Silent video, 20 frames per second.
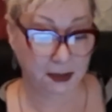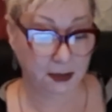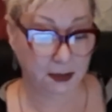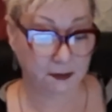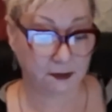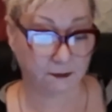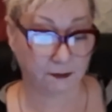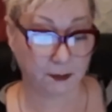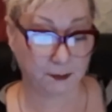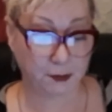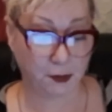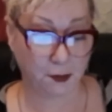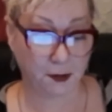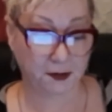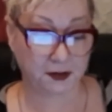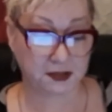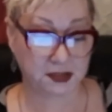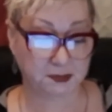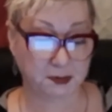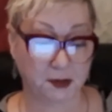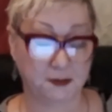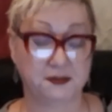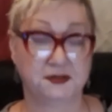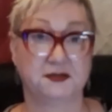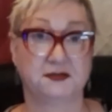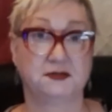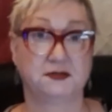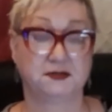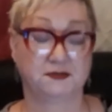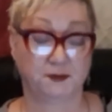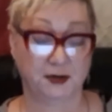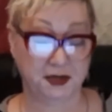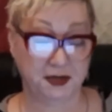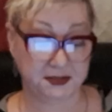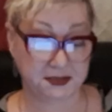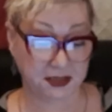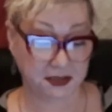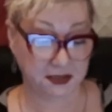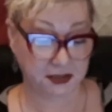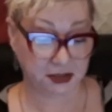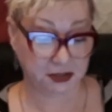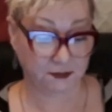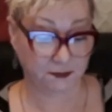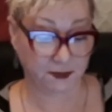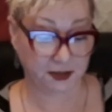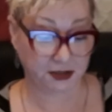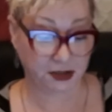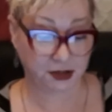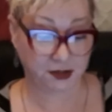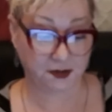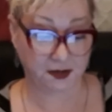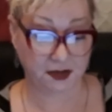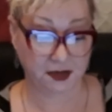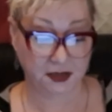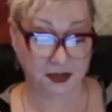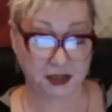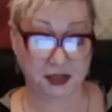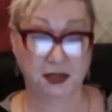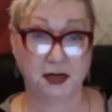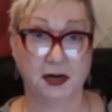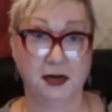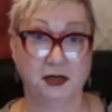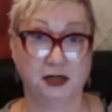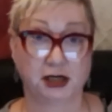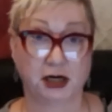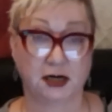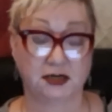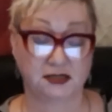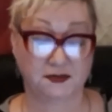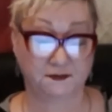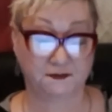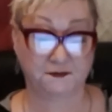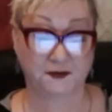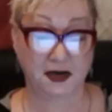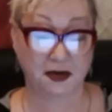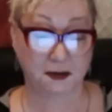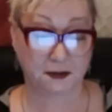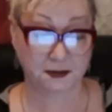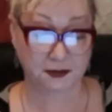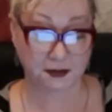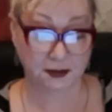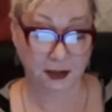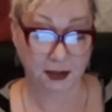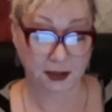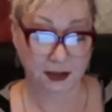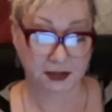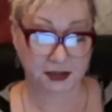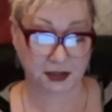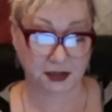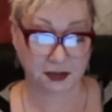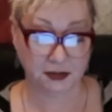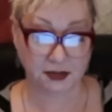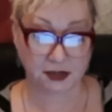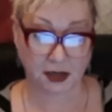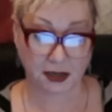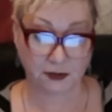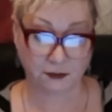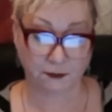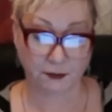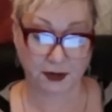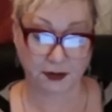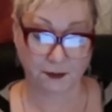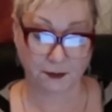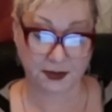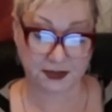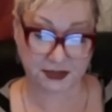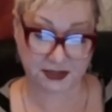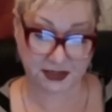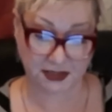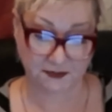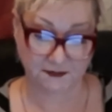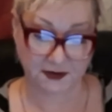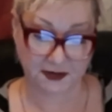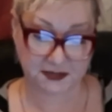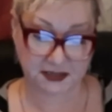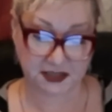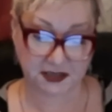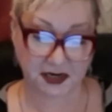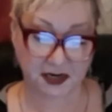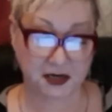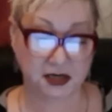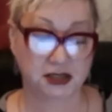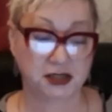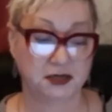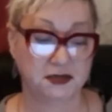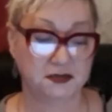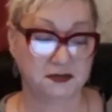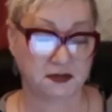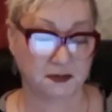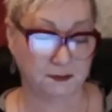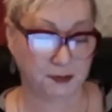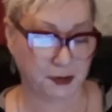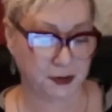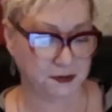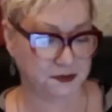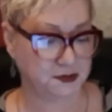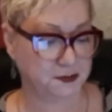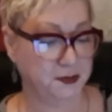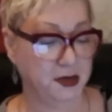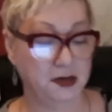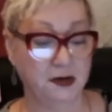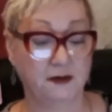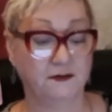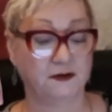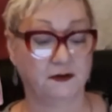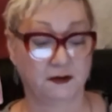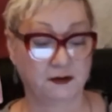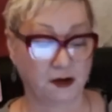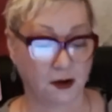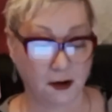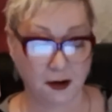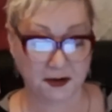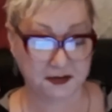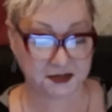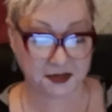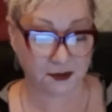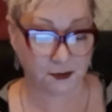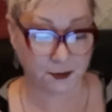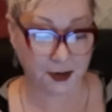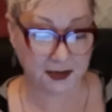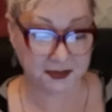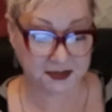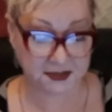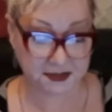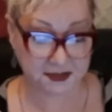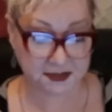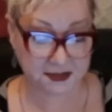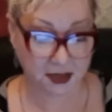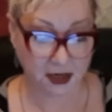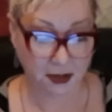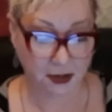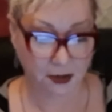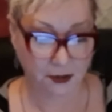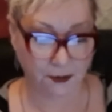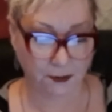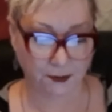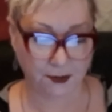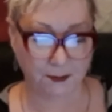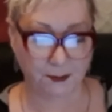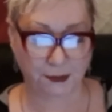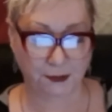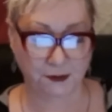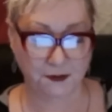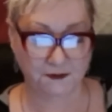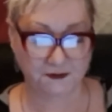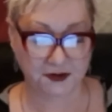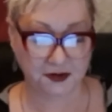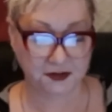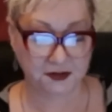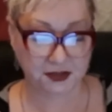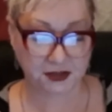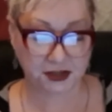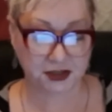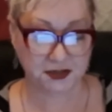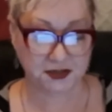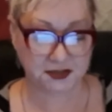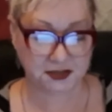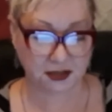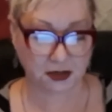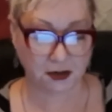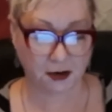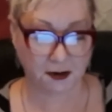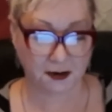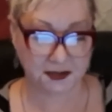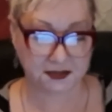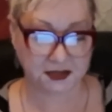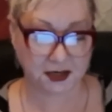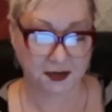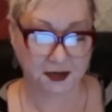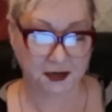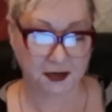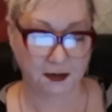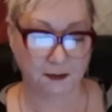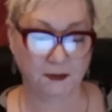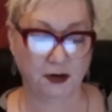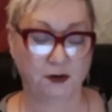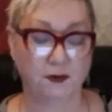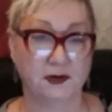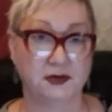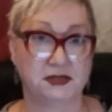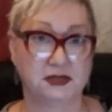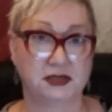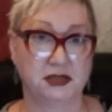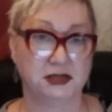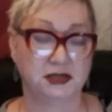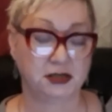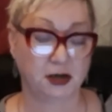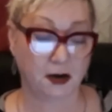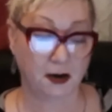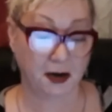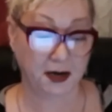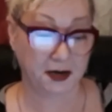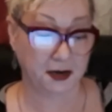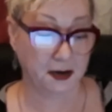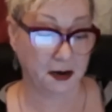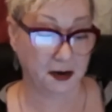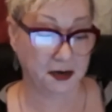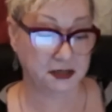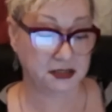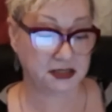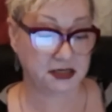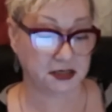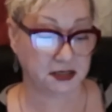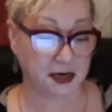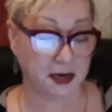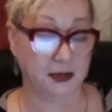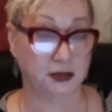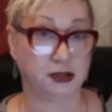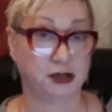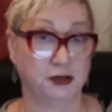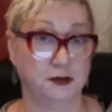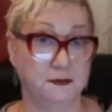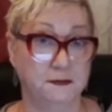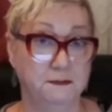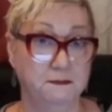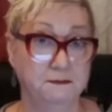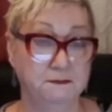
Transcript: The report exposes ways in which the DHS failed to conduct rigorous investigations, impose meaningful consequences, or improve conditions that cause immigrants to die in ICE detention.